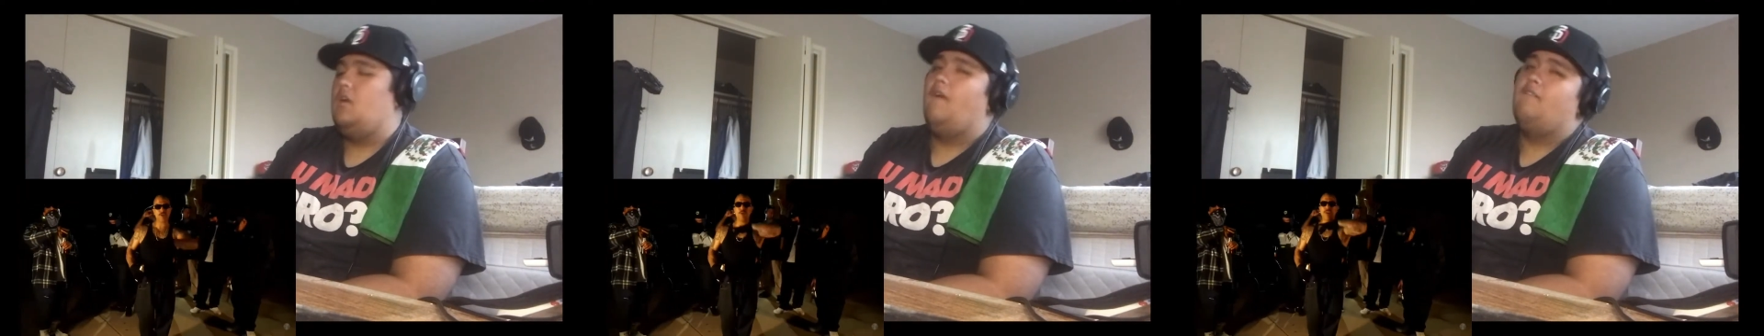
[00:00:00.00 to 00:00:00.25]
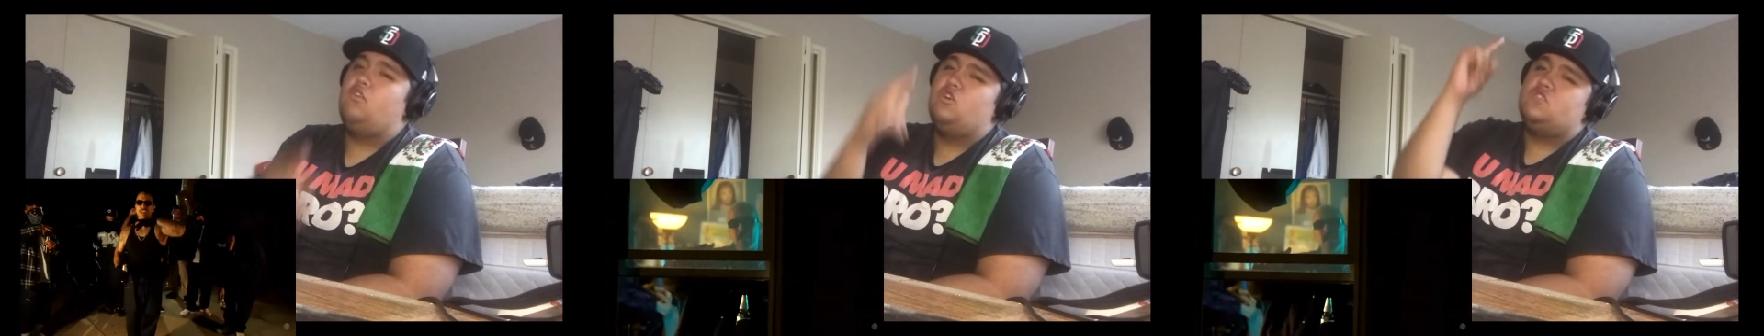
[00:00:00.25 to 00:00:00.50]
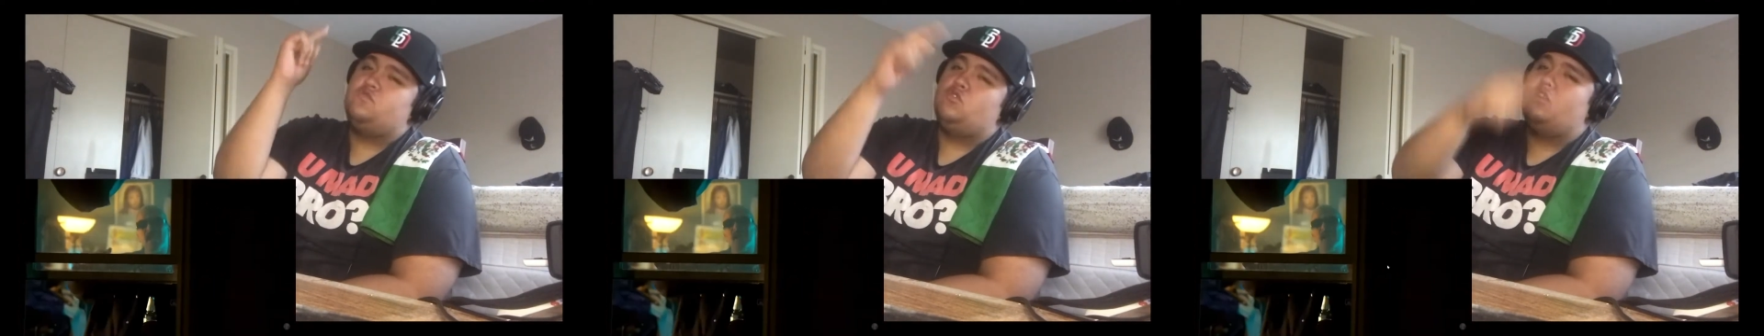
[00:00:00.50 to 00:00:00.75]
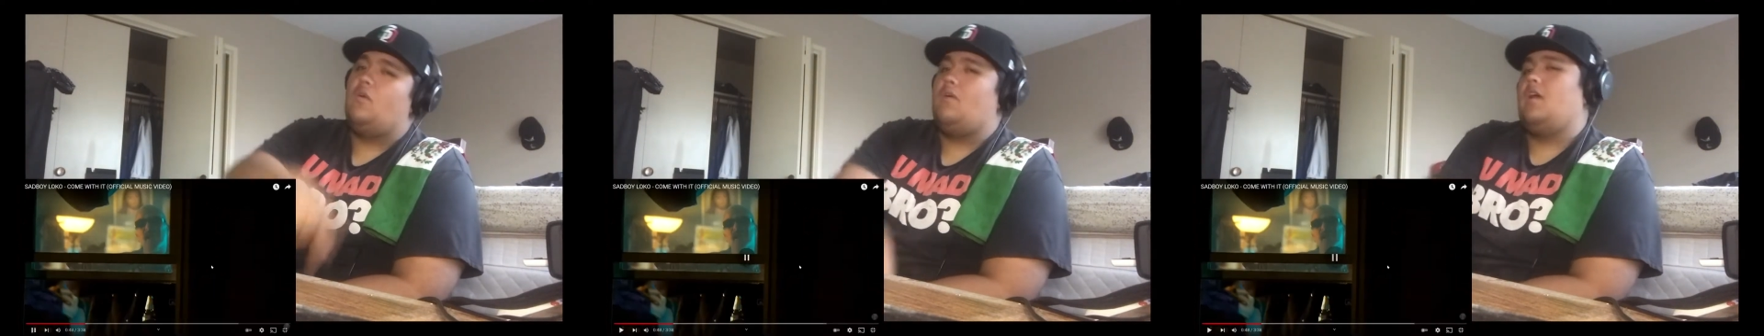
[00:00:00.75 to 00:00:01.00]
want a gang? First fool
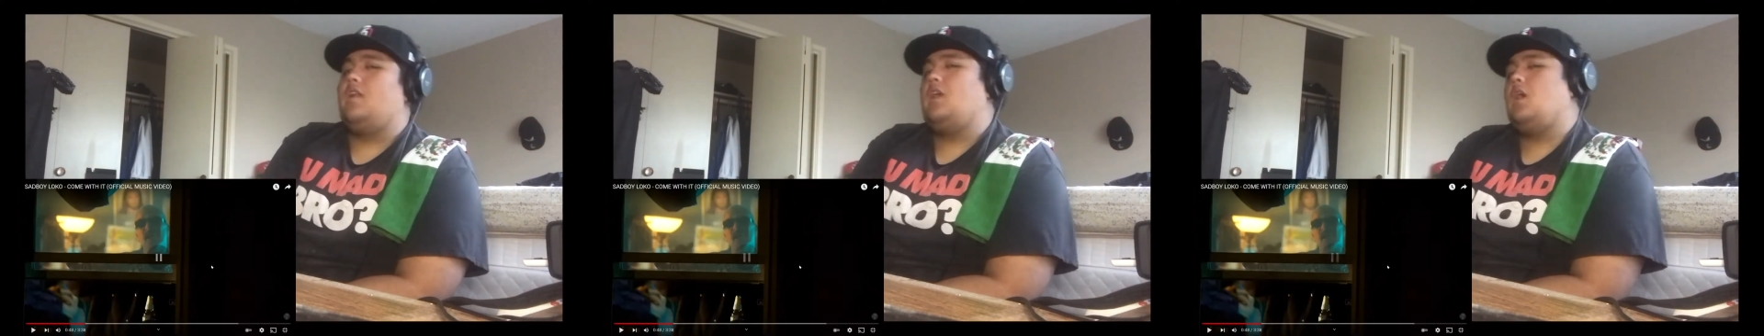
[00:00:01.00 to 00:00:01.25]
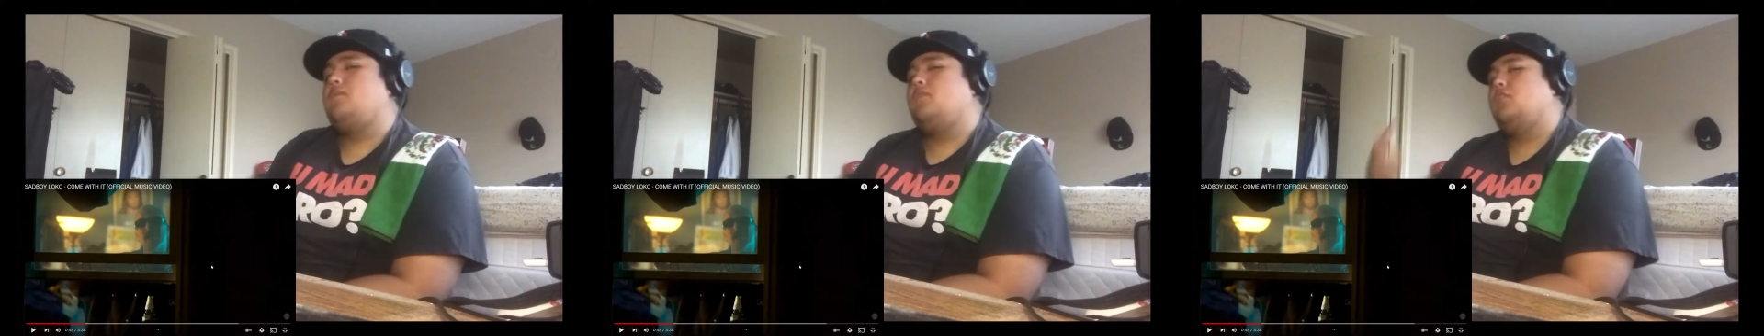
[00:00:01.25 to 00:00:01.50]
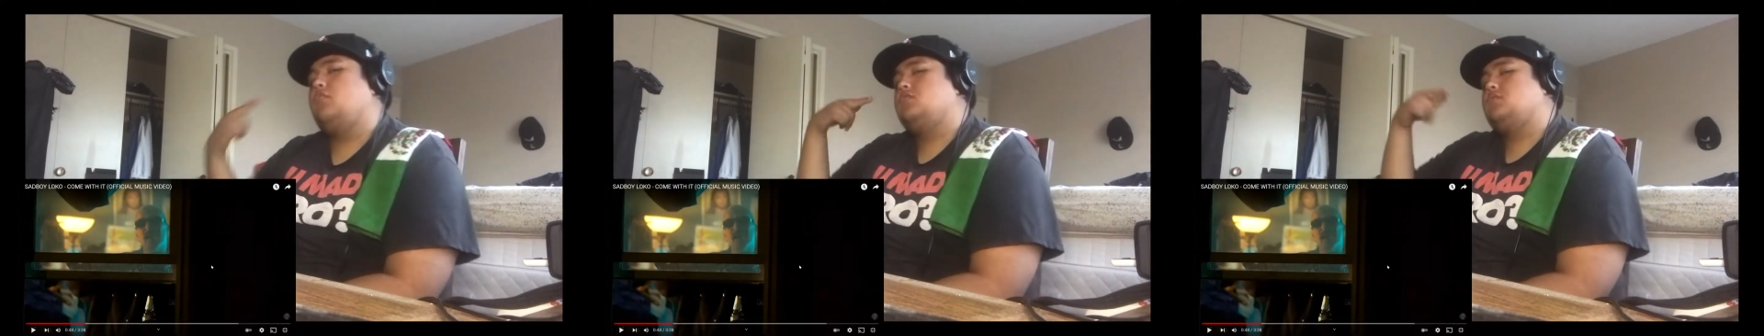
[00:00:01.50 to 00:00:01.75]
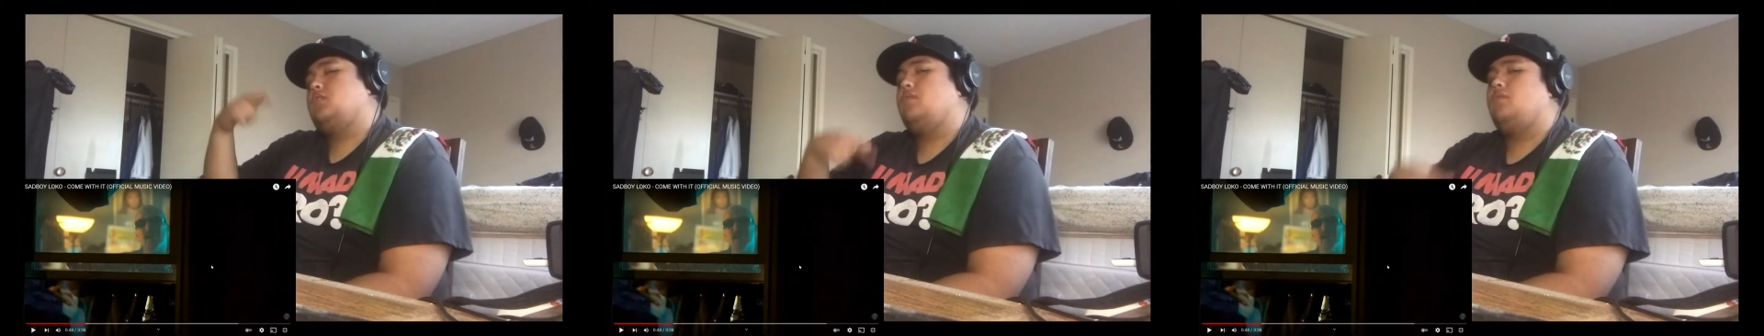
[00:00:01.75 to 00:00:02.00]
to run up, first
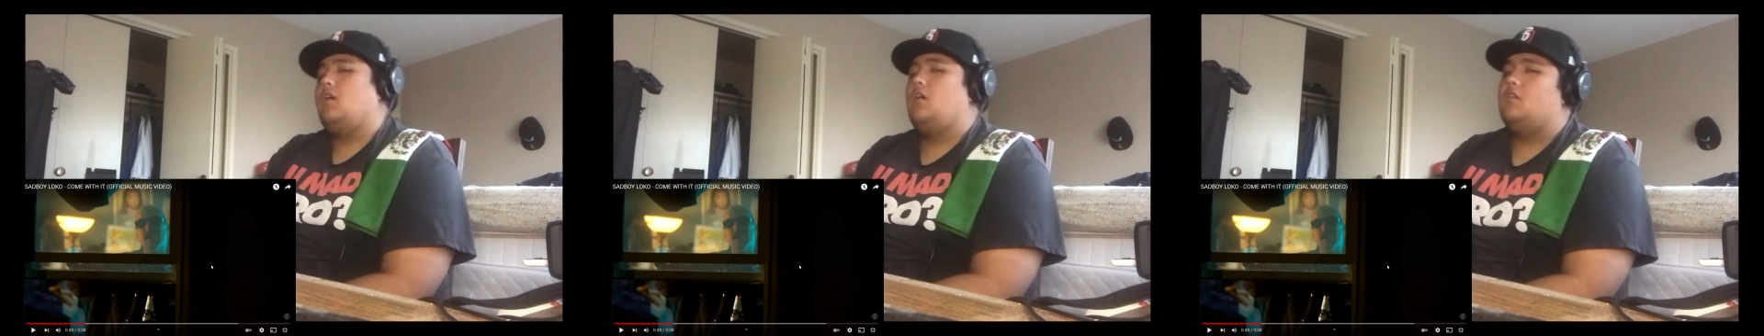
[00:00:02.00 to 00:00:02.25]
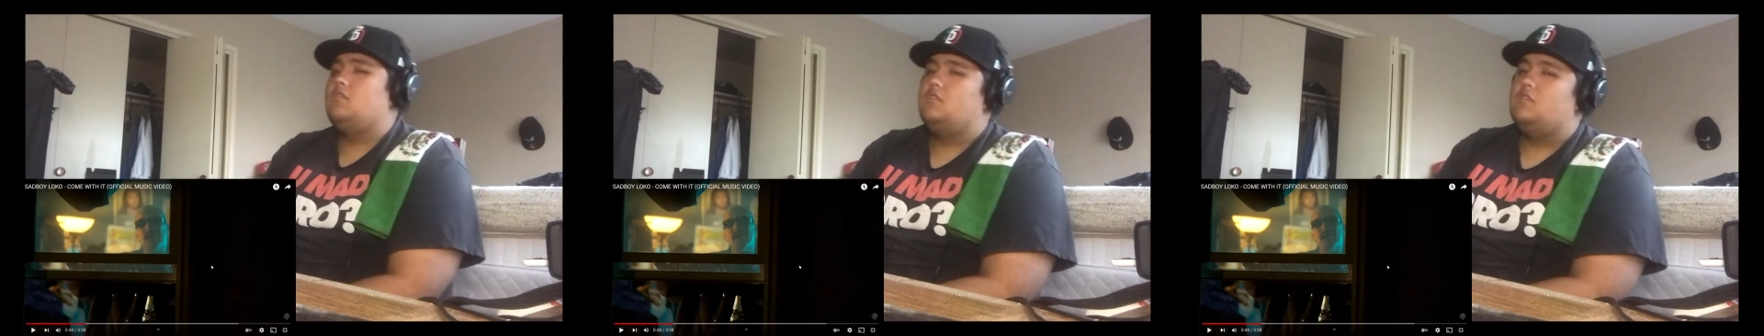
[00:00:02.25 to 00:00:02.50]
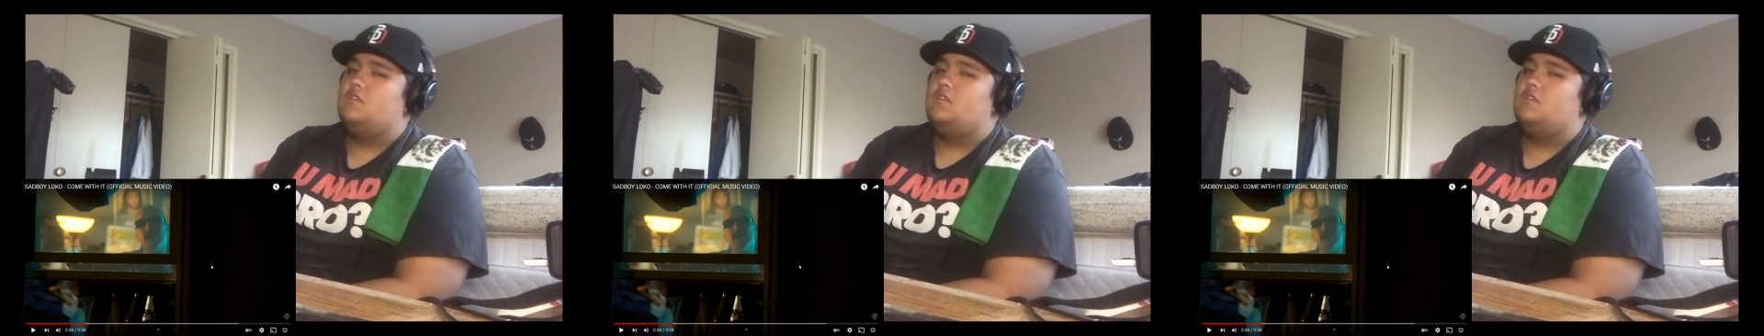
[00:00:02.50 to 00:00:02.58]
gonna fall.